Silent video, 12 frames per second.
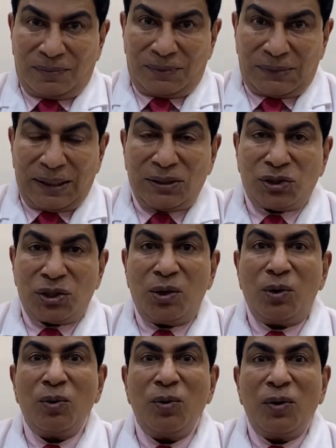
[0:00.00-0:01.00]
And
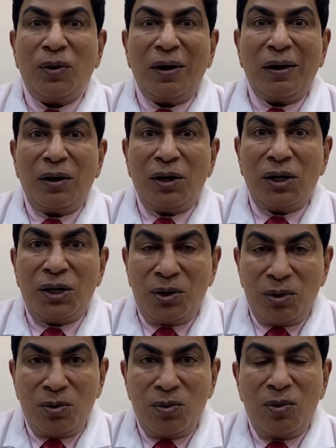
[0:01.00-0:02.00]
so
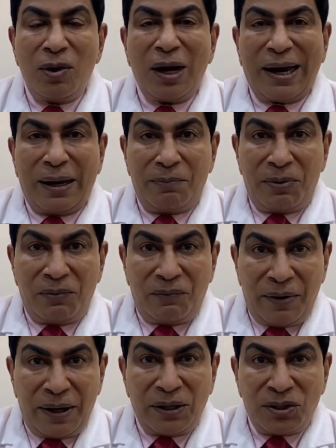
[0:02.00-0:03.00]
you can be
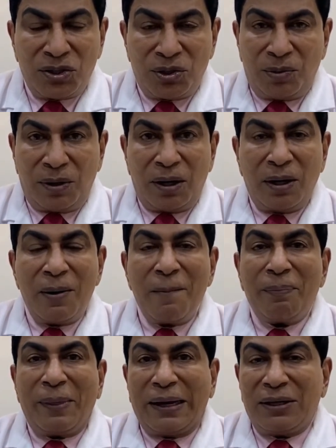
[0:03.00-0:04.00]
very sure
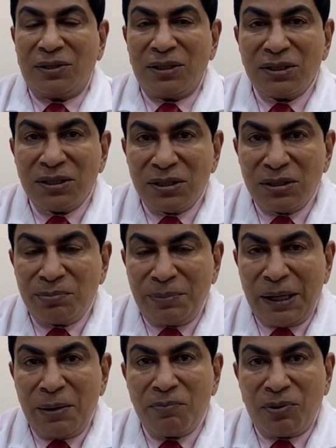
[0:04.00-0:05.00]
that this is
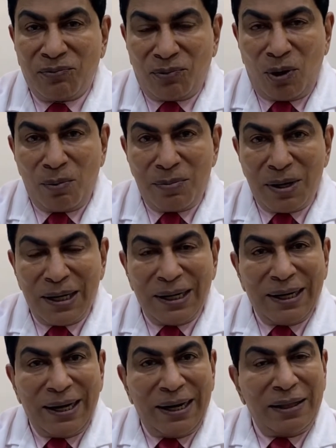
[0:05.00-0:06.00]
being performed
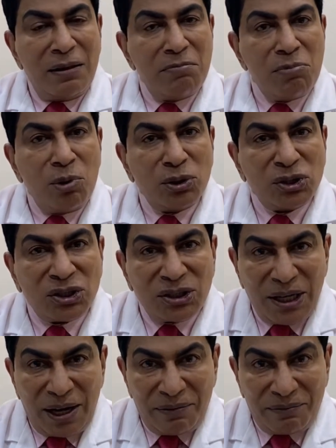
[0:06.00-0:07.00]
in the most
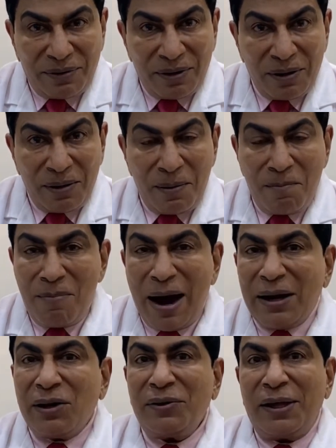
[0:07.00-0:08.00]
safe
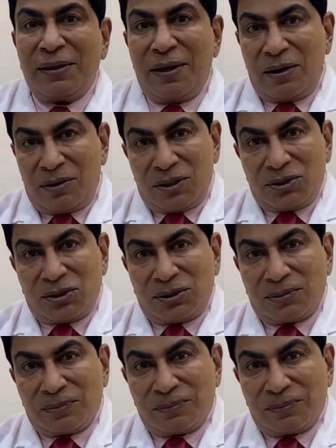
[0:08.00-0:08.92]
manner that there is.